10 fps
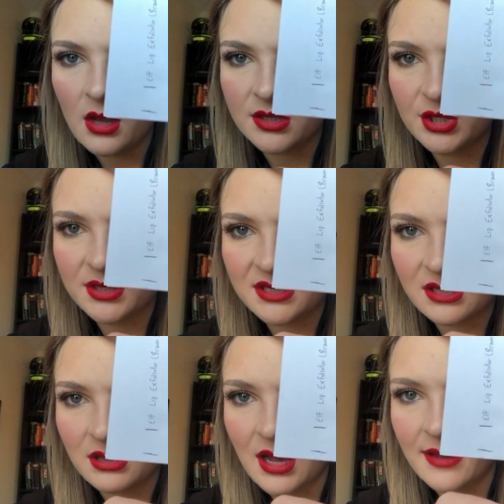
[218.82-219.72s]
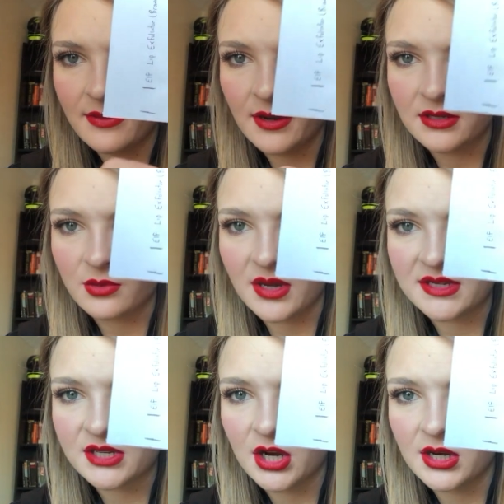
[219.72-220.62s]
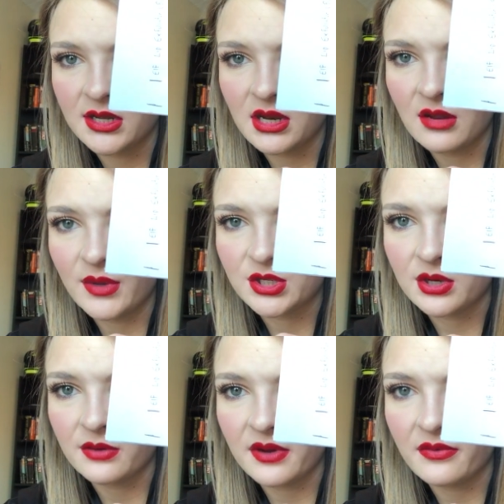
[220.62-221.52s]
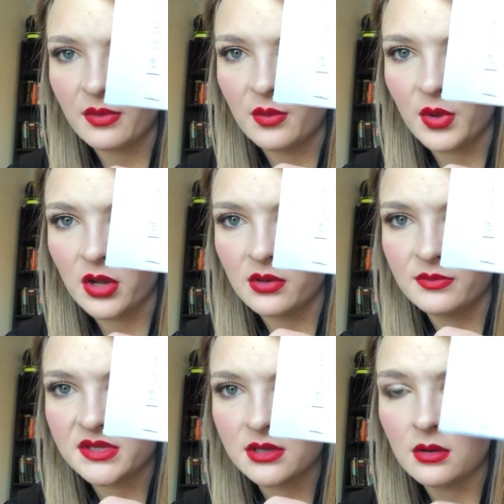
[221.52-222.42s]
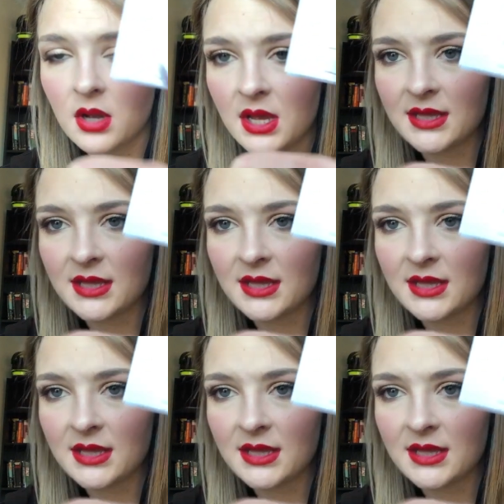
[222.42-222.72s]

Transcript: so you can see the line there is where I started, and I measured it right from the bottom. So